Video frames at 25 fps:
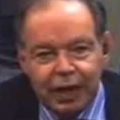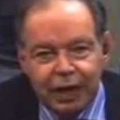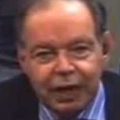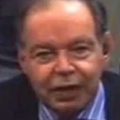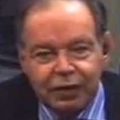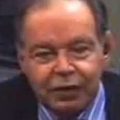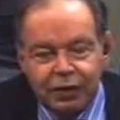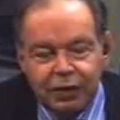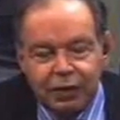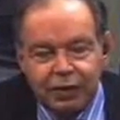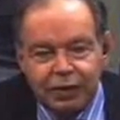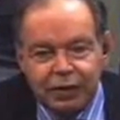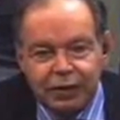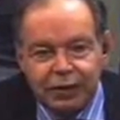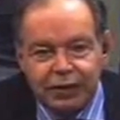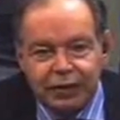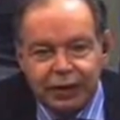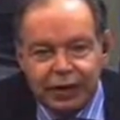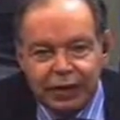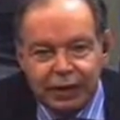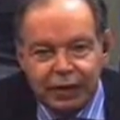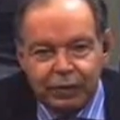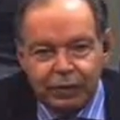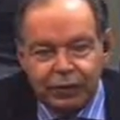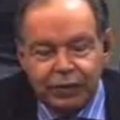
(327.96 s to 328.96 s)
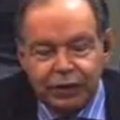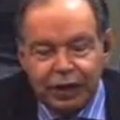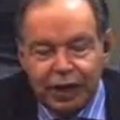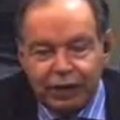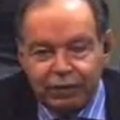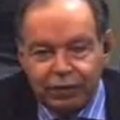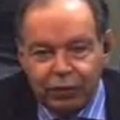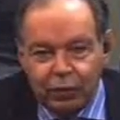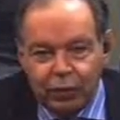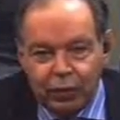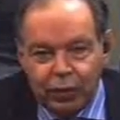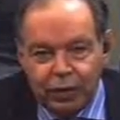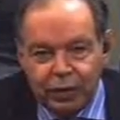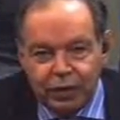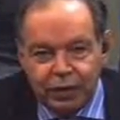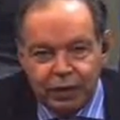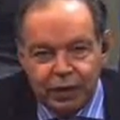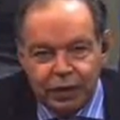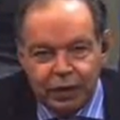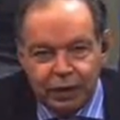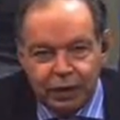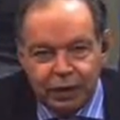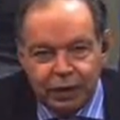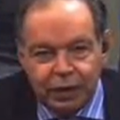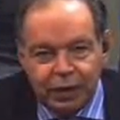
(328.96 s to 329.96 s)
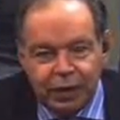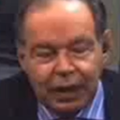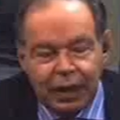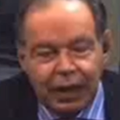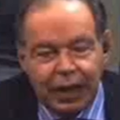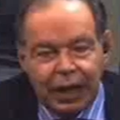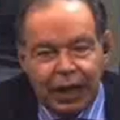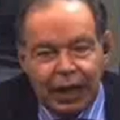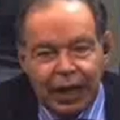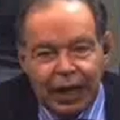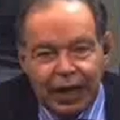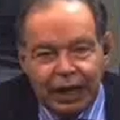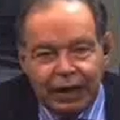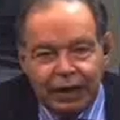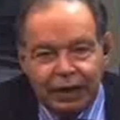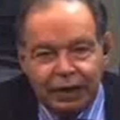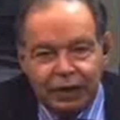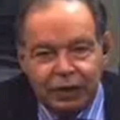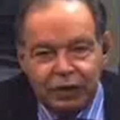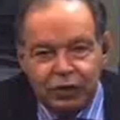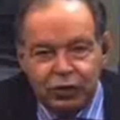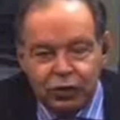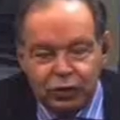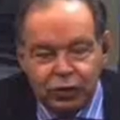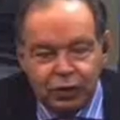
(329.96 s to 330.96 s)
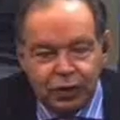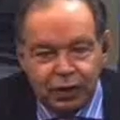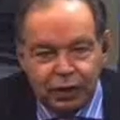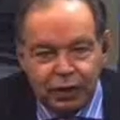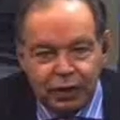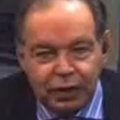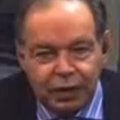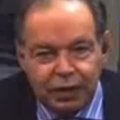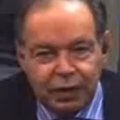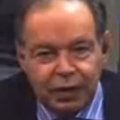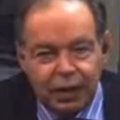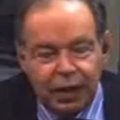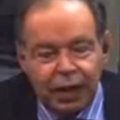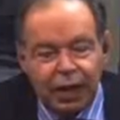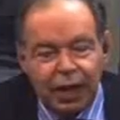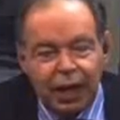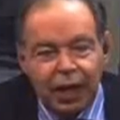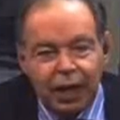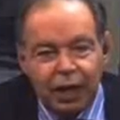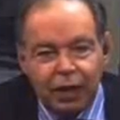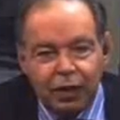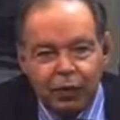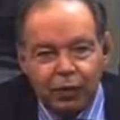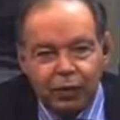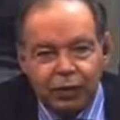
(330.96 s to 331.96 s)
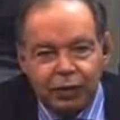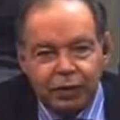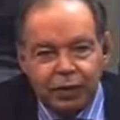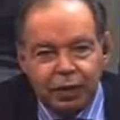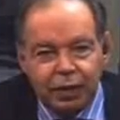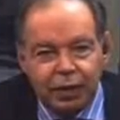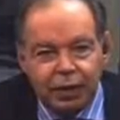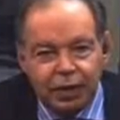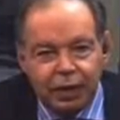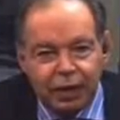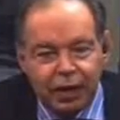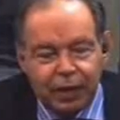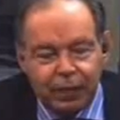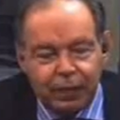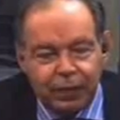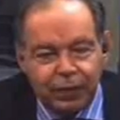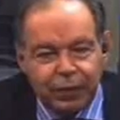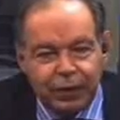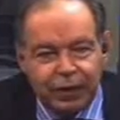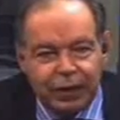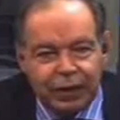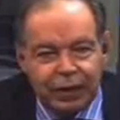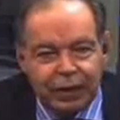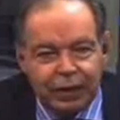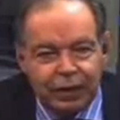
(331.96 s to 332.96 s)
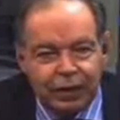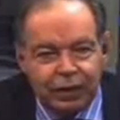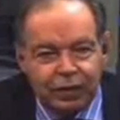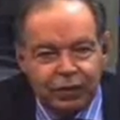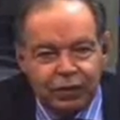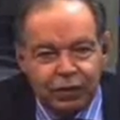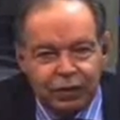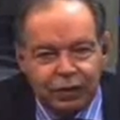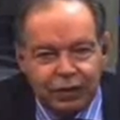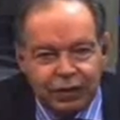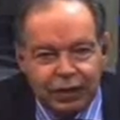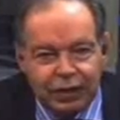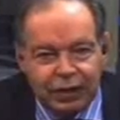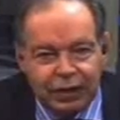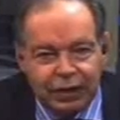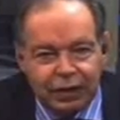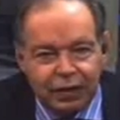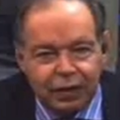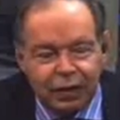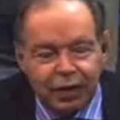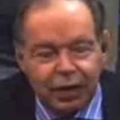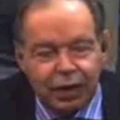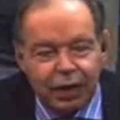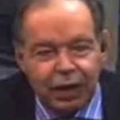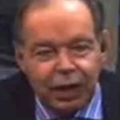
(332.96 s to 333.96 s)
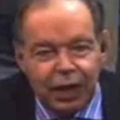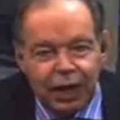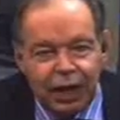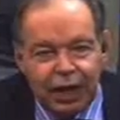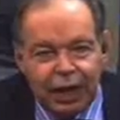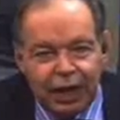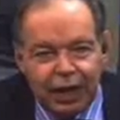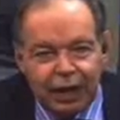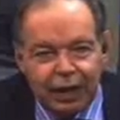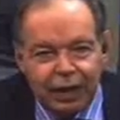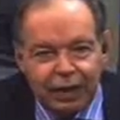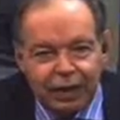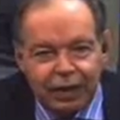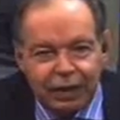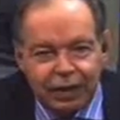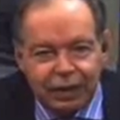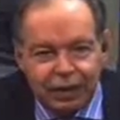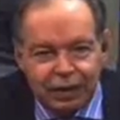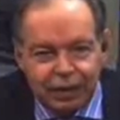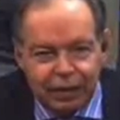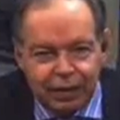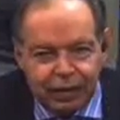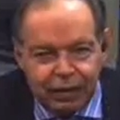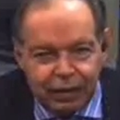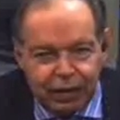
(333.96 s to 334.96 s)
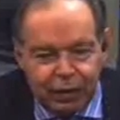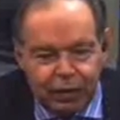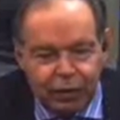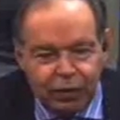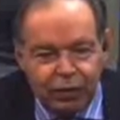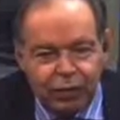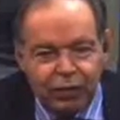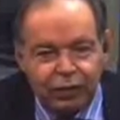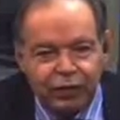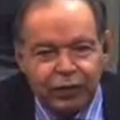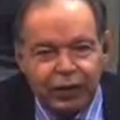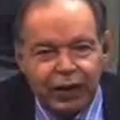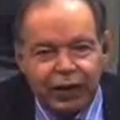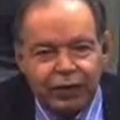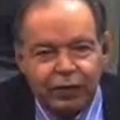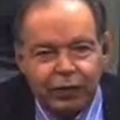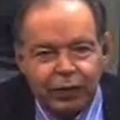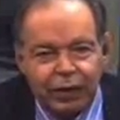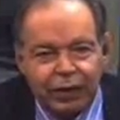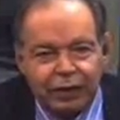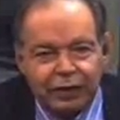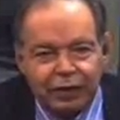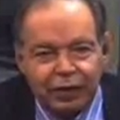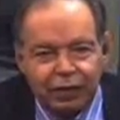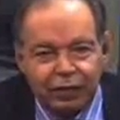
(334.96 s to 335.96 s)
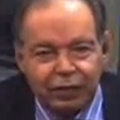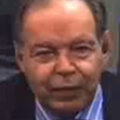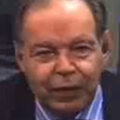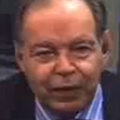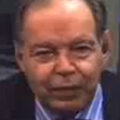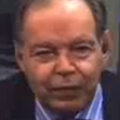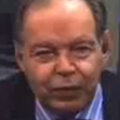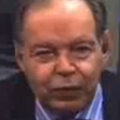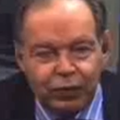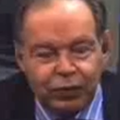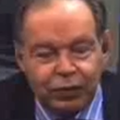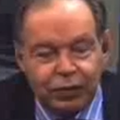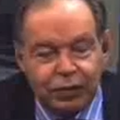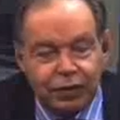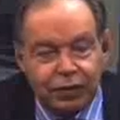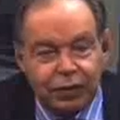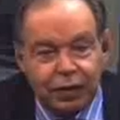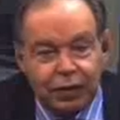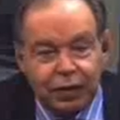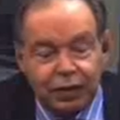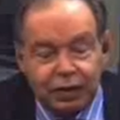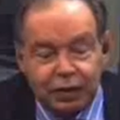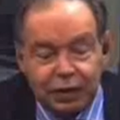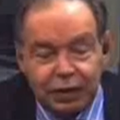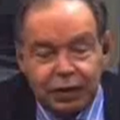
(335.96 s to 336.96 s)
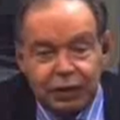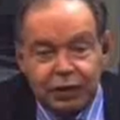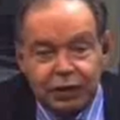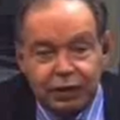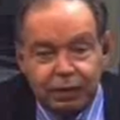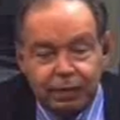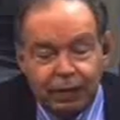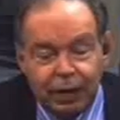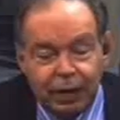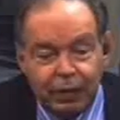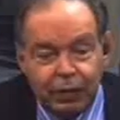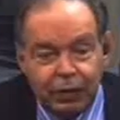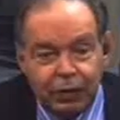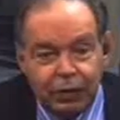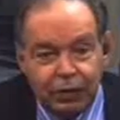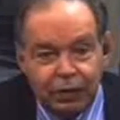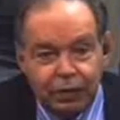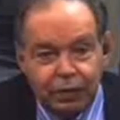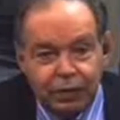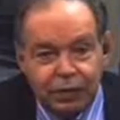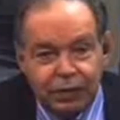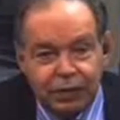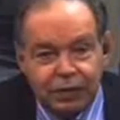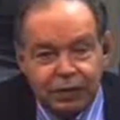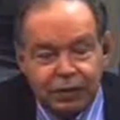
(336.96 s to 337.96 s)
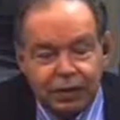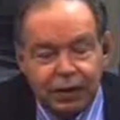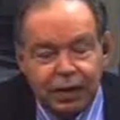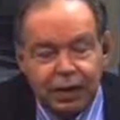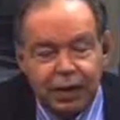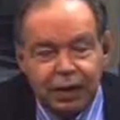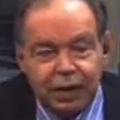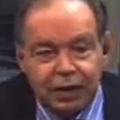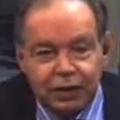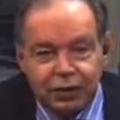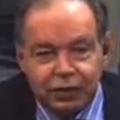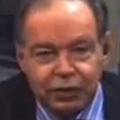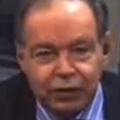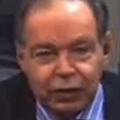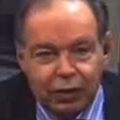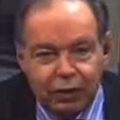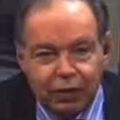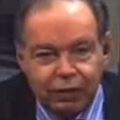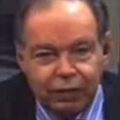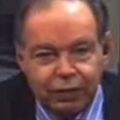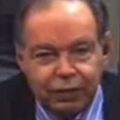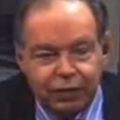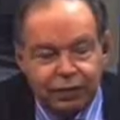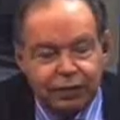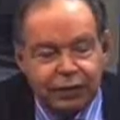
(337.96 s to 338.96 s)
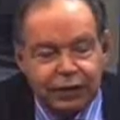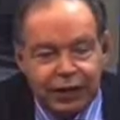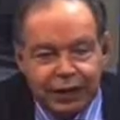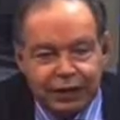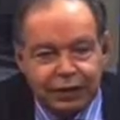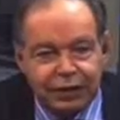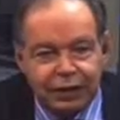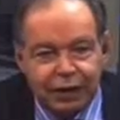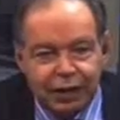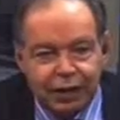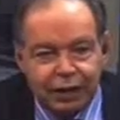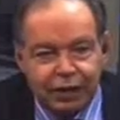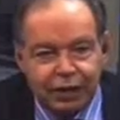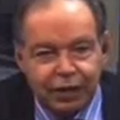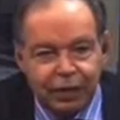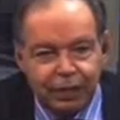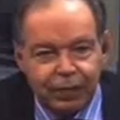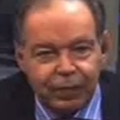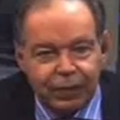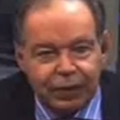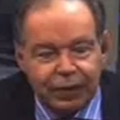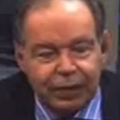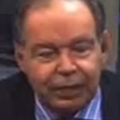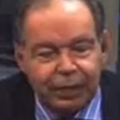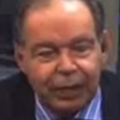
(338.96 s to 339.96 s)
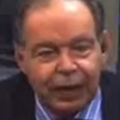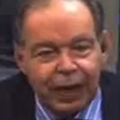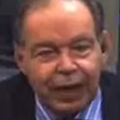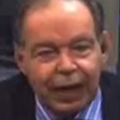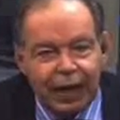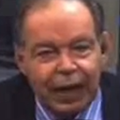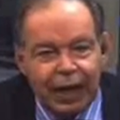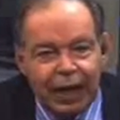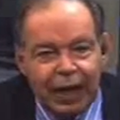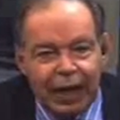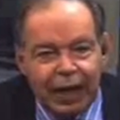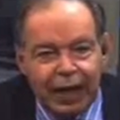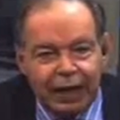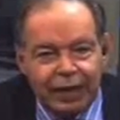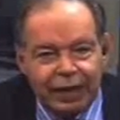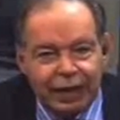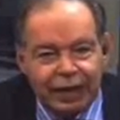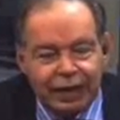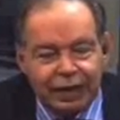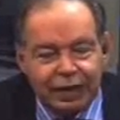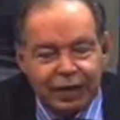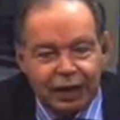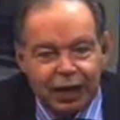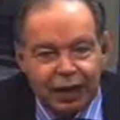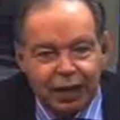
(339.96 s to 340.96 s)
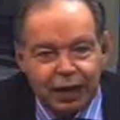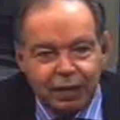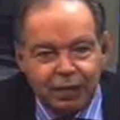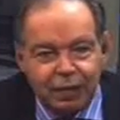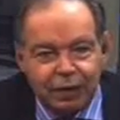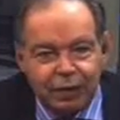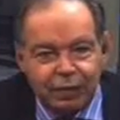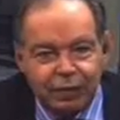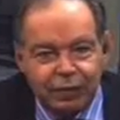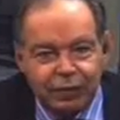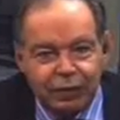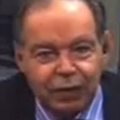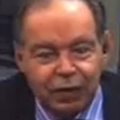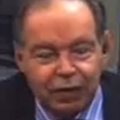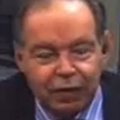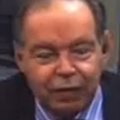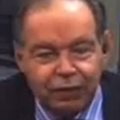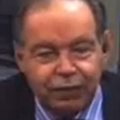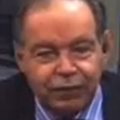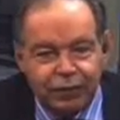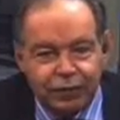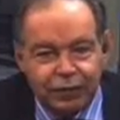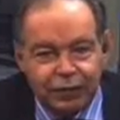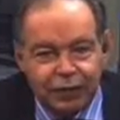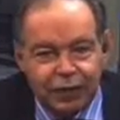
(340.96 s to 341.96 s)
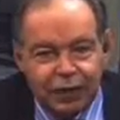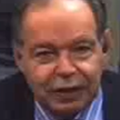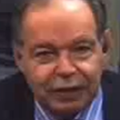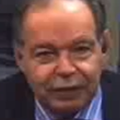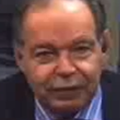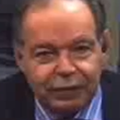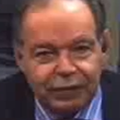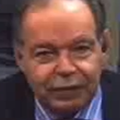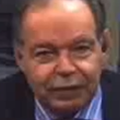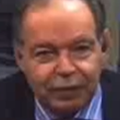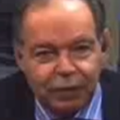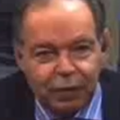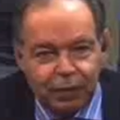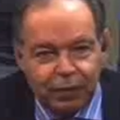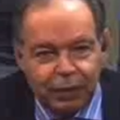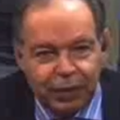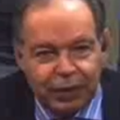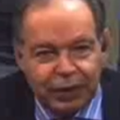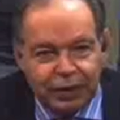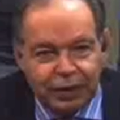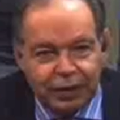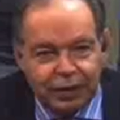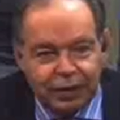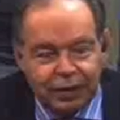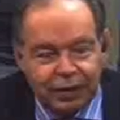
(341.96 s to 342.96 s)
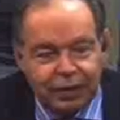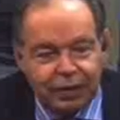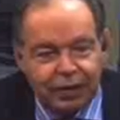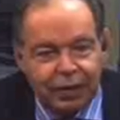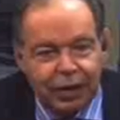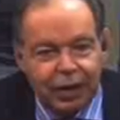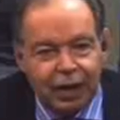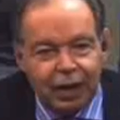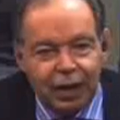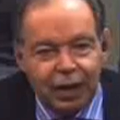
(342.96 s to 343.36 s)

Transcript: So it's a skill which everyone can learn, and indeed should learn. There was a company in Argentina, and the owner of that read some of my books and started teaching my work to his staff. It's a textile company. At that time, he was half the size of his competitor.